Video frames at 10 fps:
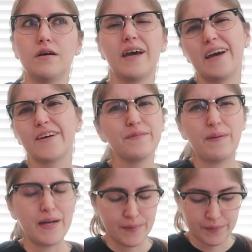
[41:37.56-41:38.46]
Uh, you
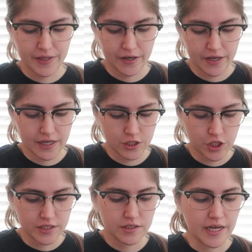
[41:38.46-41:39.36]
might not be able to hear it
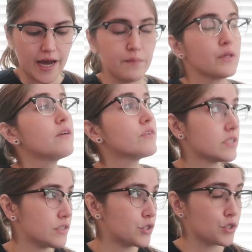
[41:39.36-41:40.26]
just yet. I believe
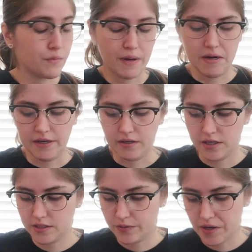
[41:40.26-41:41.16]
it's the street behind
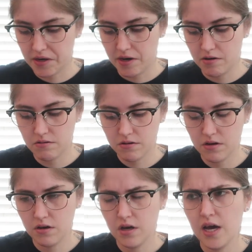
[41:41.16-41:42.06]
us right now.
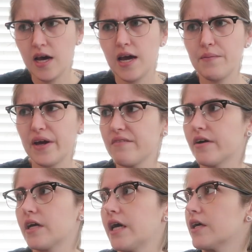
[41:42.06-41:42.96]
It might have
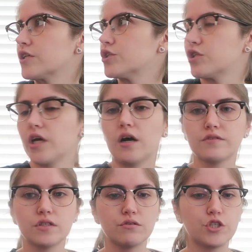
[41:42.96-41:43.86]
already hit our street. I'll
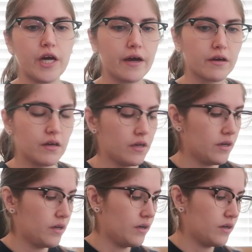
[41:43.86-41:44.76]
have to go check.
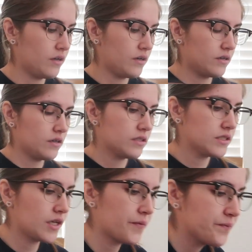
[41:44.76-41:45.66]

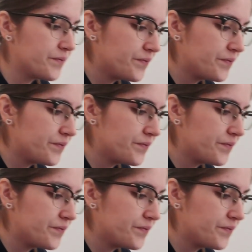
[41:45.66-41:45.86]
So.